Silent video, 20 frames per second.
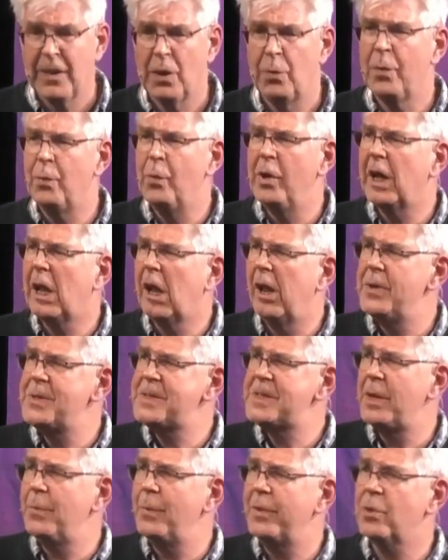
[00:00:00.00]
We work
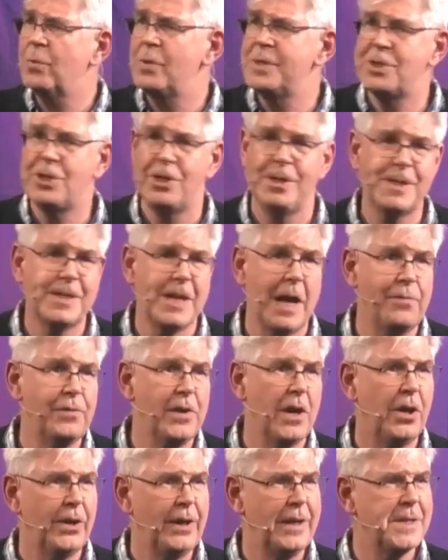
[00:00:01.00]
closely with Christian
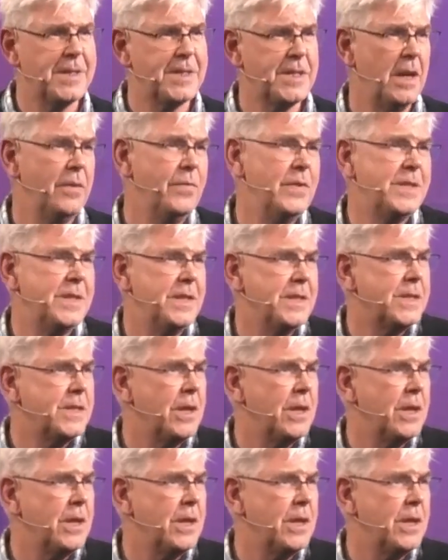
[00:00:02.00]
Safeguarding Services.